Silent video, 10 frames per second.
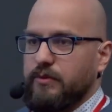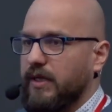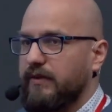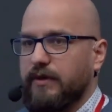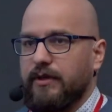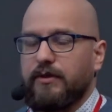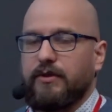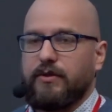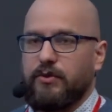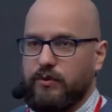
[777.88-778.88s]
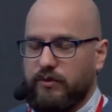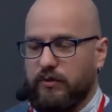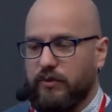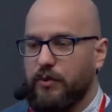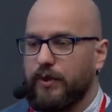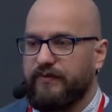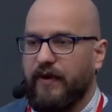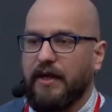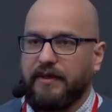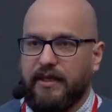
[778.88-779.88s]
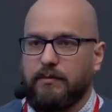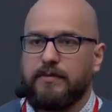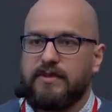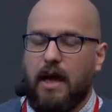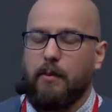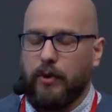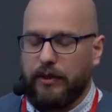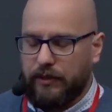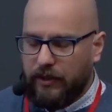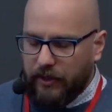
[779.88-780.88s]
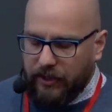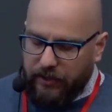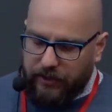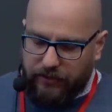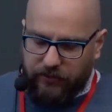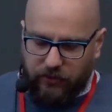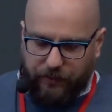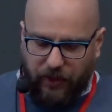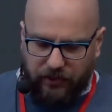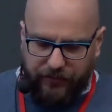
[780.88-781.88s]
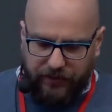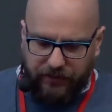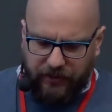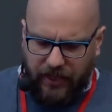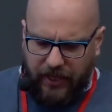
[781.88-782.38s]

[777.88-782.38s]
wherever, you will find them somewhere in your apartment.